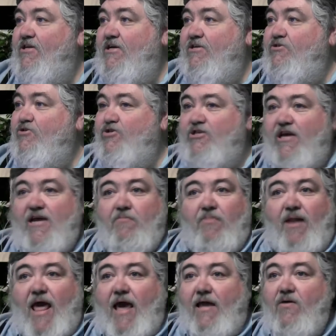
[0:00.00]
Teachers see
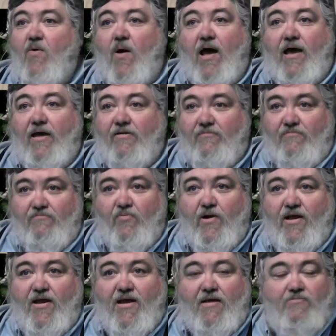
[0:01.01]
in black and white
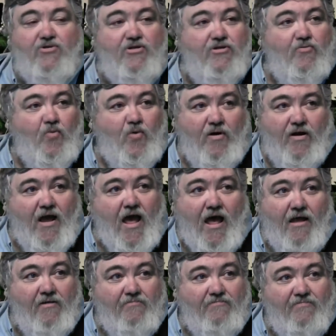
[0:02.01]
when it comes to the Word of
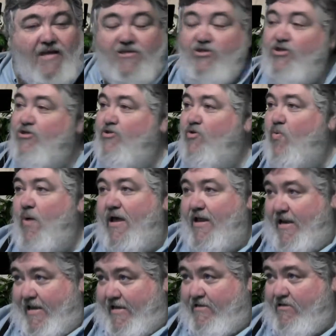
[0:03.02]
God. That's just the
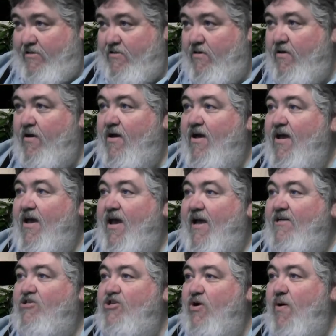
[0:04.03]
way it is.
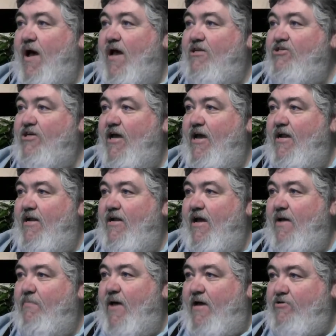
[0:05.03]
And so I said,
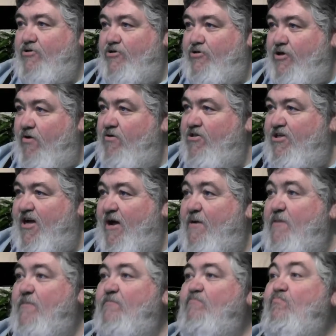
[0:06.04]
Pastor
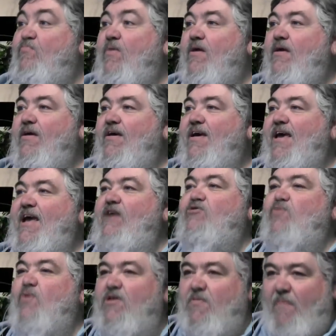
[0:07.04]
so-and-so,
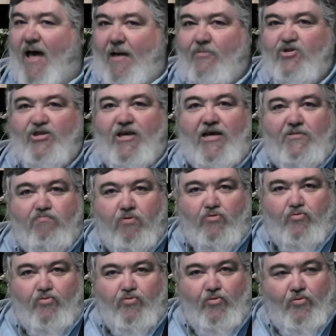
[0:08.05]
here's what the Bible says.
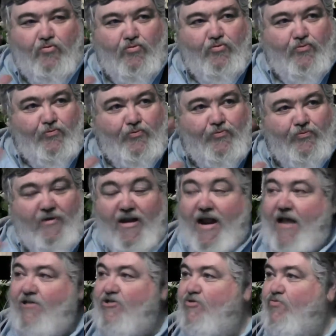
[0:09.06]

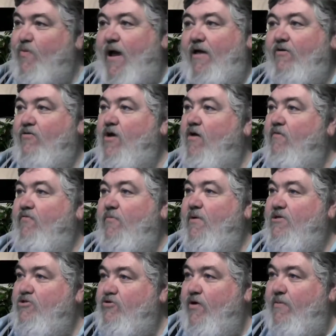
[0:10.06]
And I just rattled off
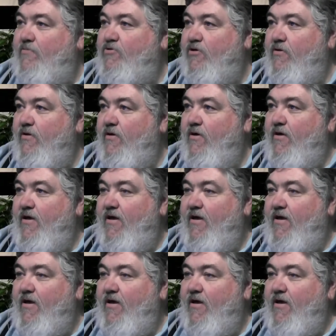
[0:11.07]
a bunch of scripture.